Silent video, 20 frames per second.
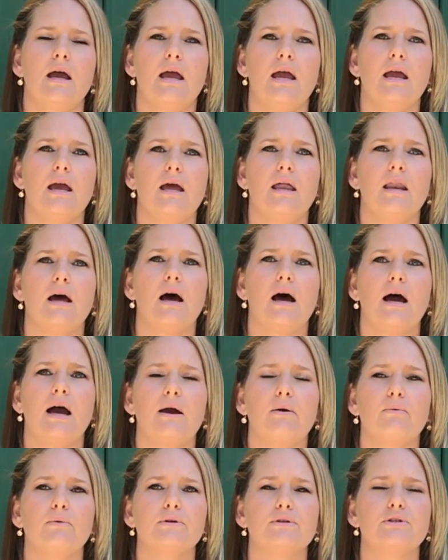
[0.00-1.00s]
And
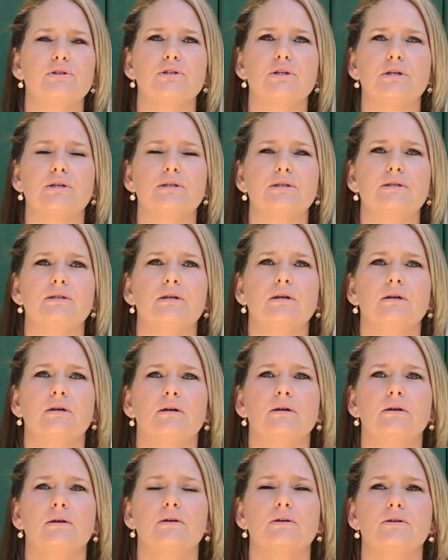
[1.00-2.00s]
I was just
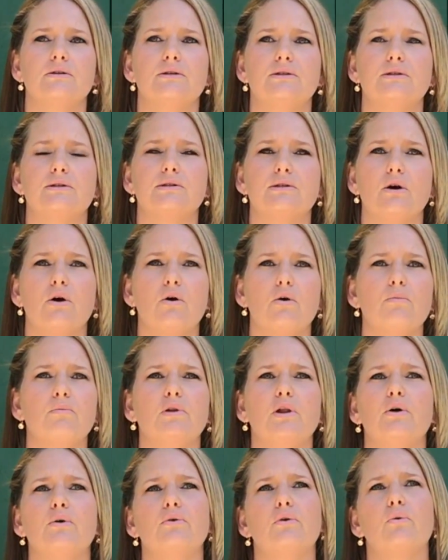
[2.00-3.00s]
so
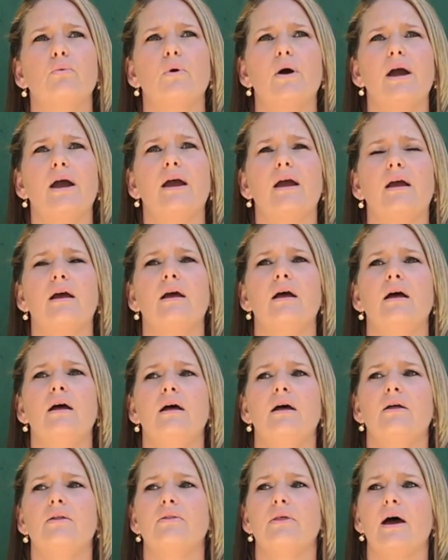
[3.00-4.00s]
blown away
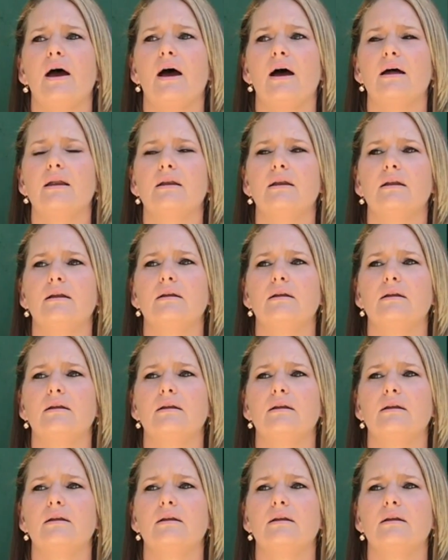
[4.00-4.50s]
that